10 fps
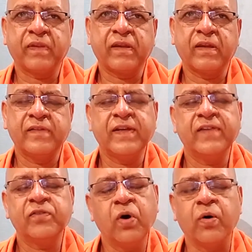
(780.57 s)
It
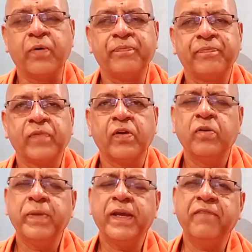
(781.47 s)
says no. You
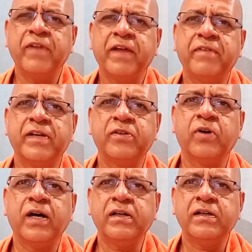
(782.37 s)
begin wherever you
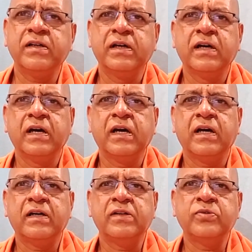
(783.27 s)
are.
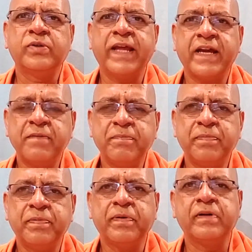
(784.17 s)
You take up
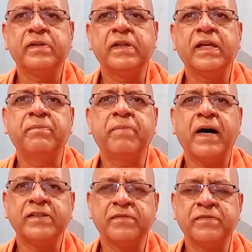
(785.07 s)
the
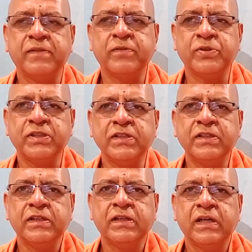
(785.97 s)
path of
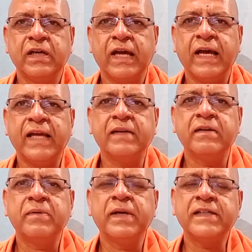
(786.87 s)
devotion,
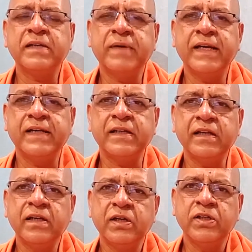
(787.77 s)
and little by
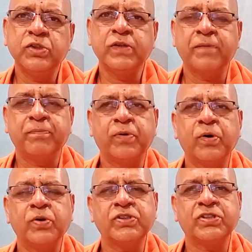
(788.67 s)
little you will
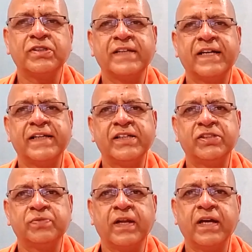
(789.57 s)
approach that
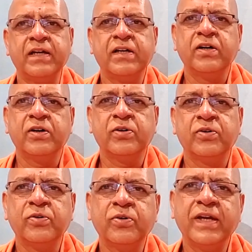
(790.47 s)
Ishwara,
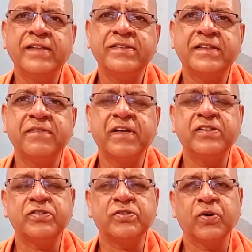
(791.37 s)
who is the very
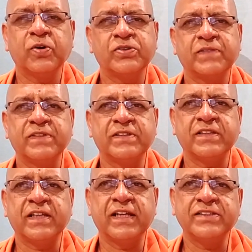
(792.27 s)
source of this
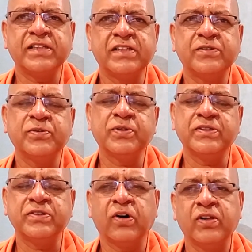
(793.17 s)
creation, who
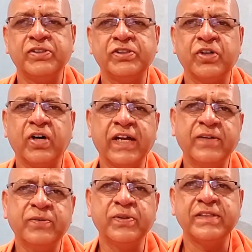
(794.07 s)
is all
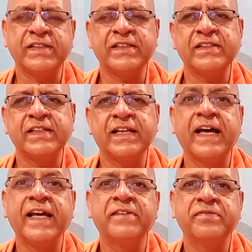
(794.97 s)
joy, who is eternal
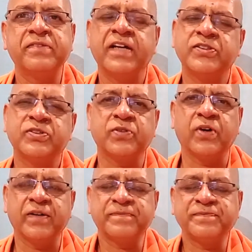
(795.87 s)
life, and so
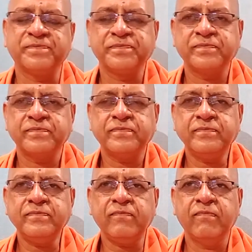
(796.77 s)
on.
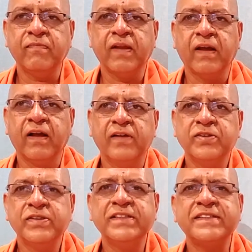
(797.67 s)
So
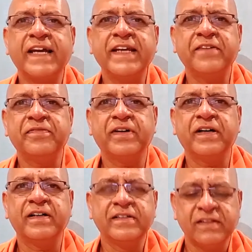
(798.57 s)
this is kind
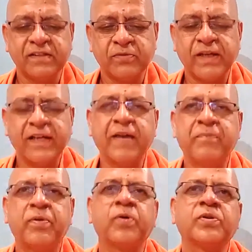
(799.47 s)
of one
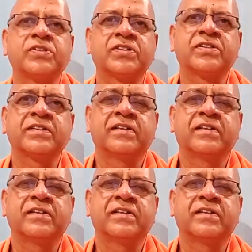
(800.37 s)
approach.